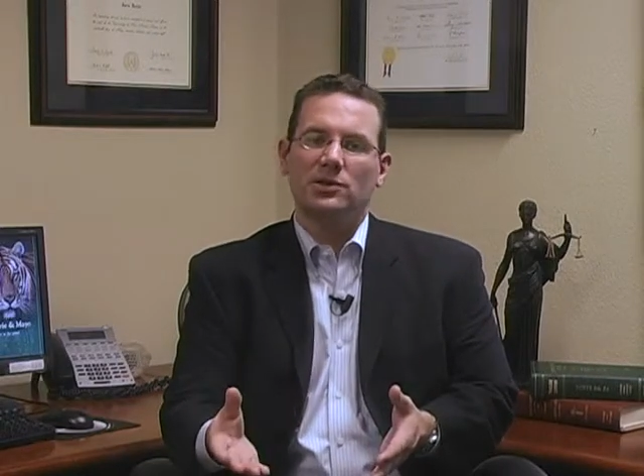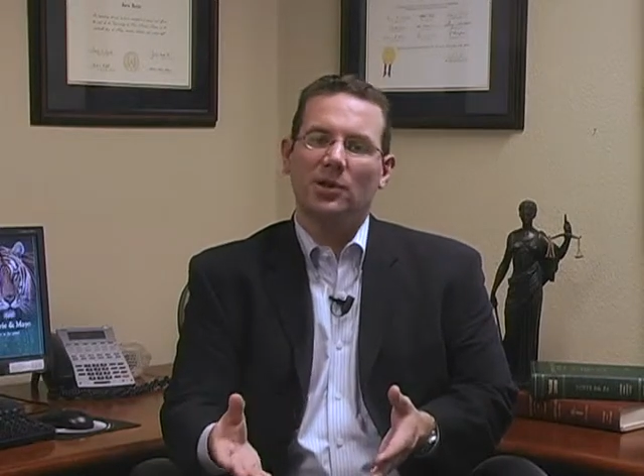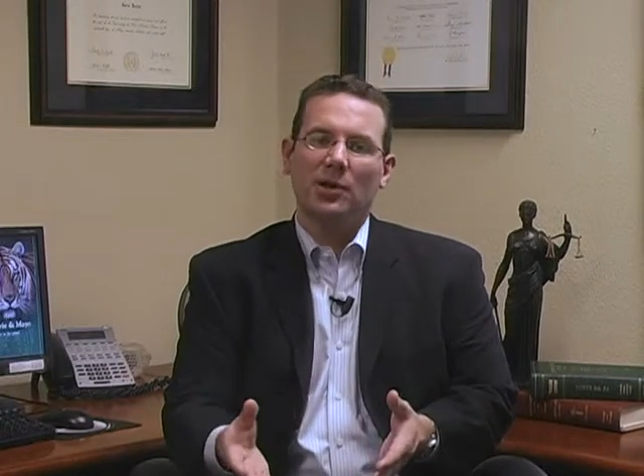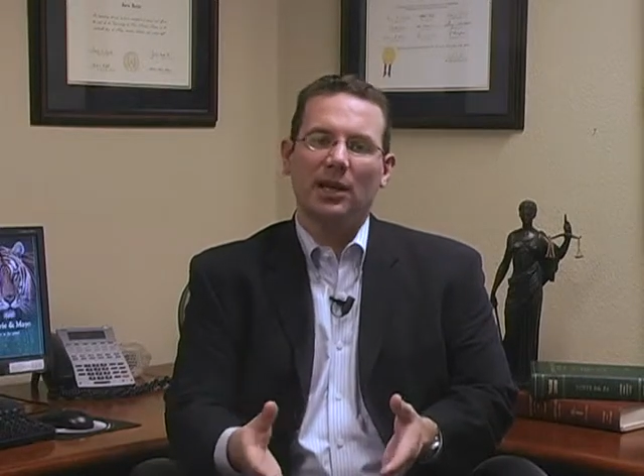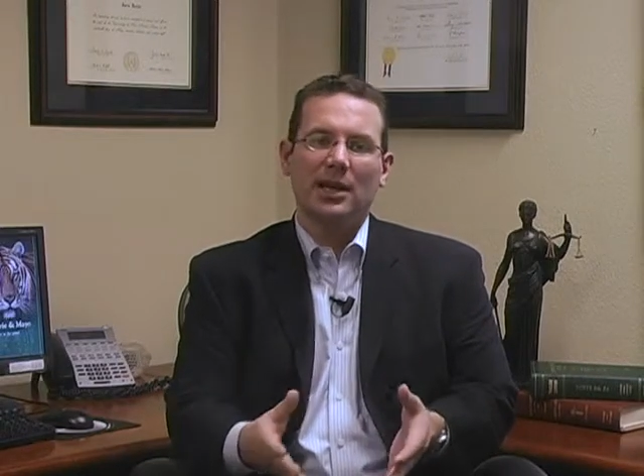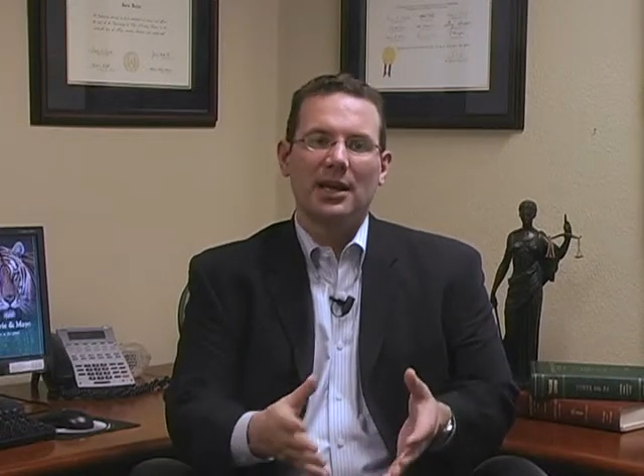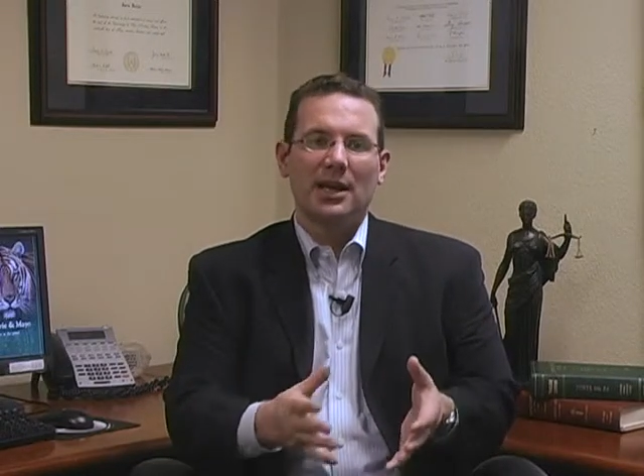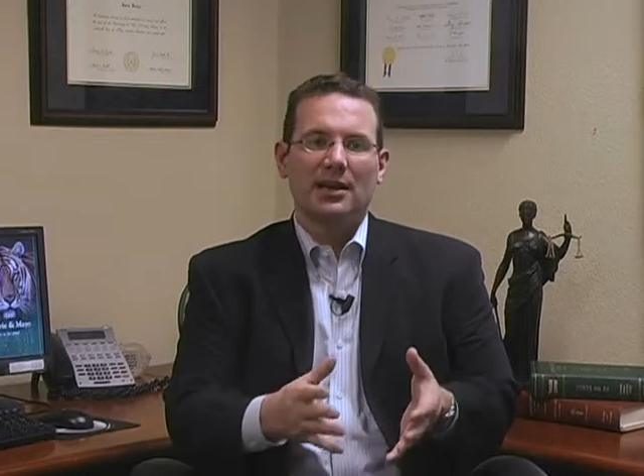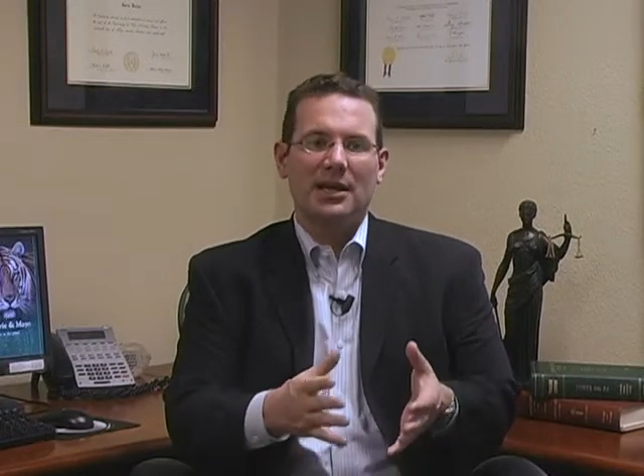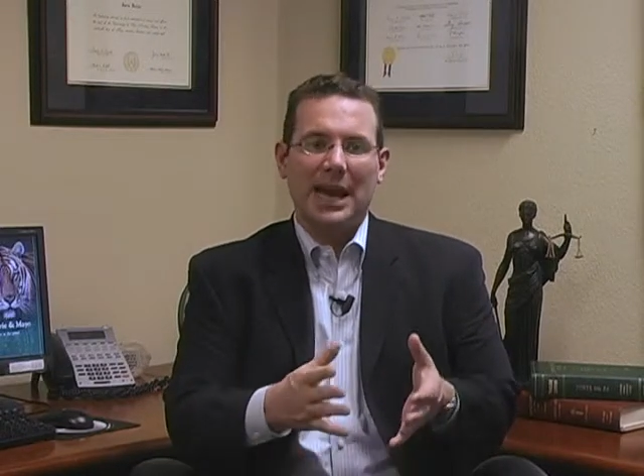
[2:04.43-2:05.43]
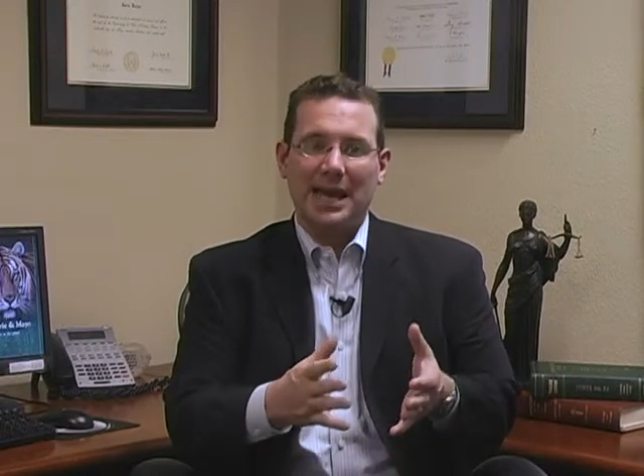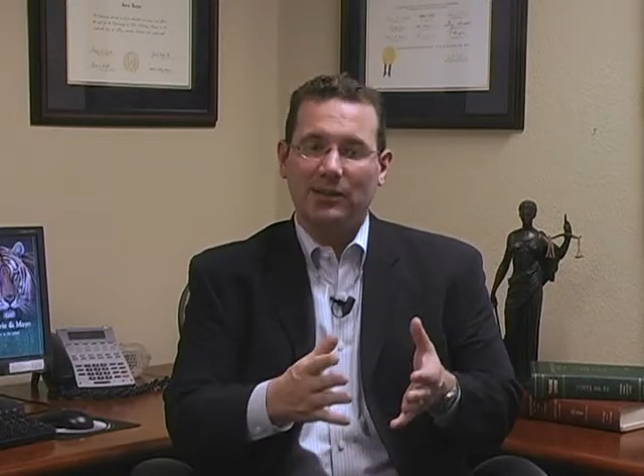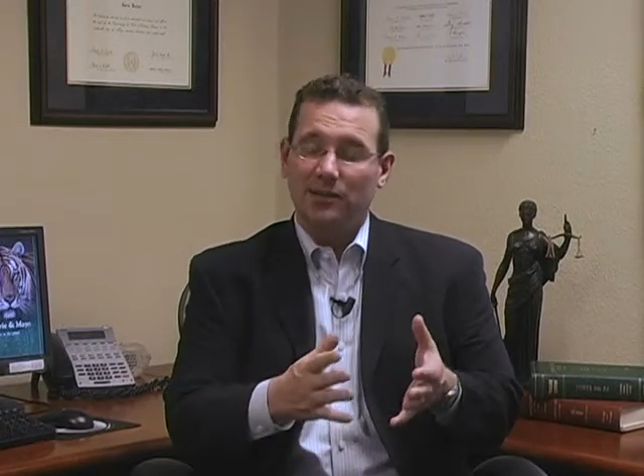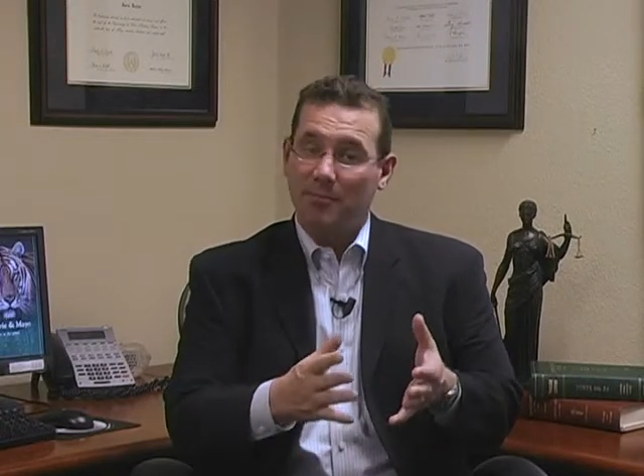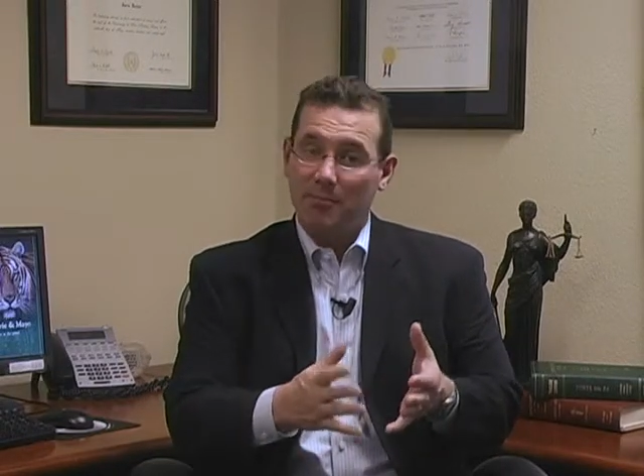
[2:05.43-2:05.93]
attorney that
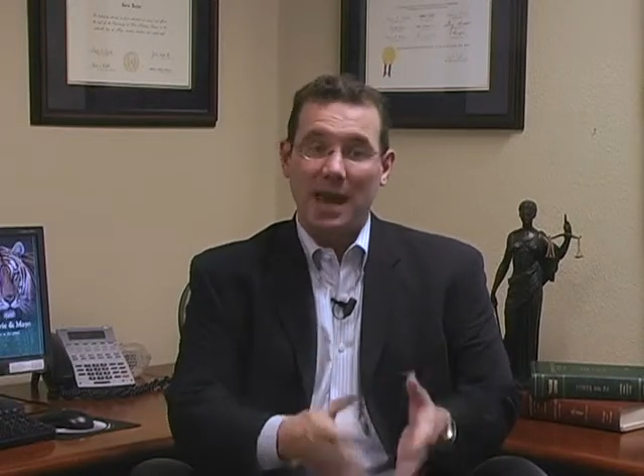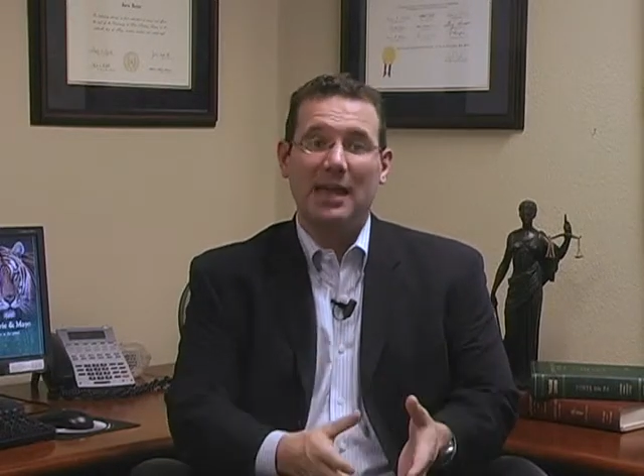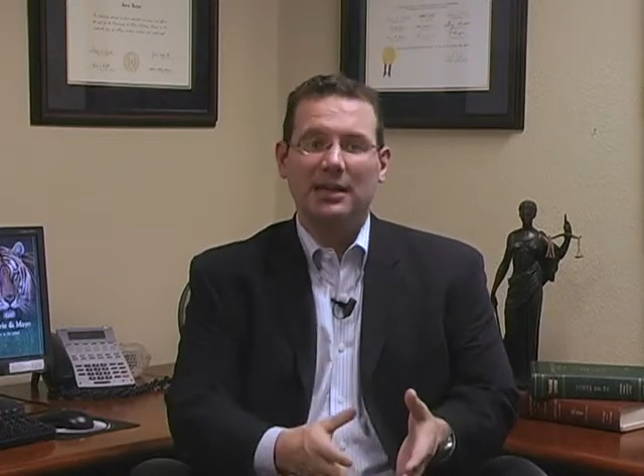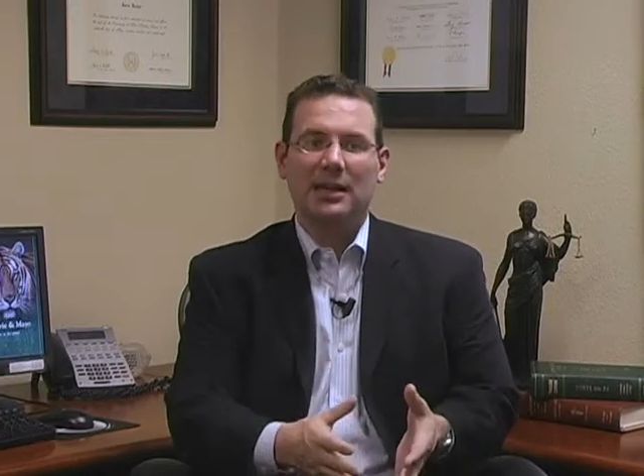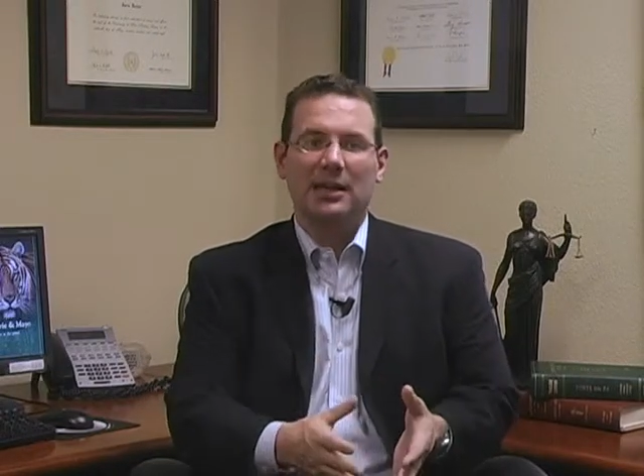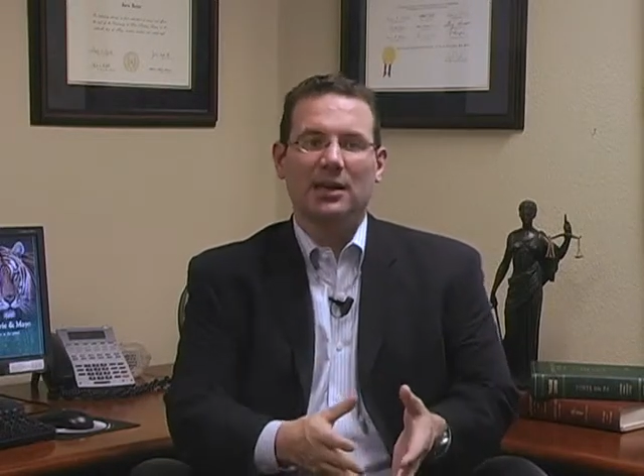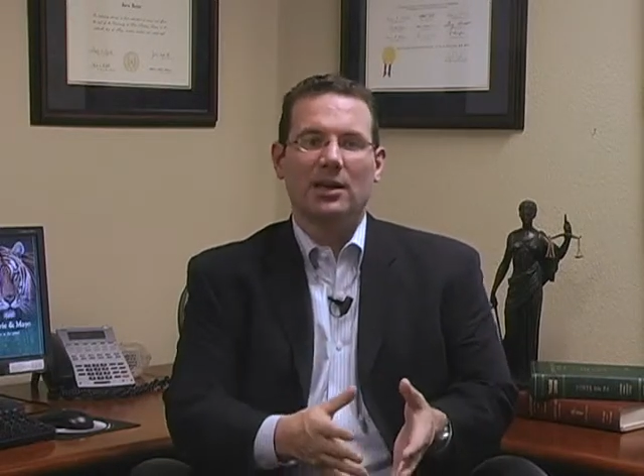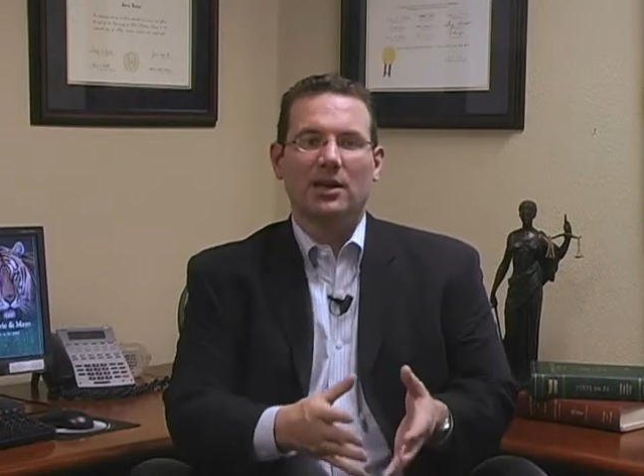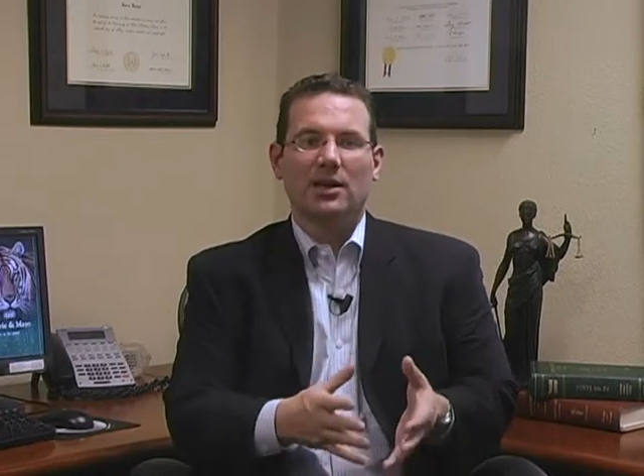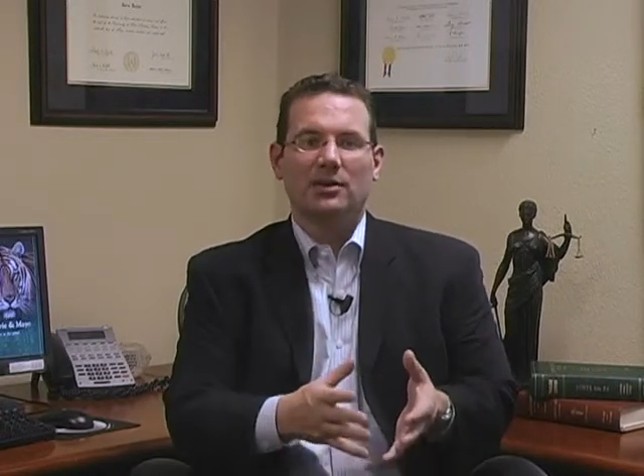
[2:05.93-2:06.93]
handles mainly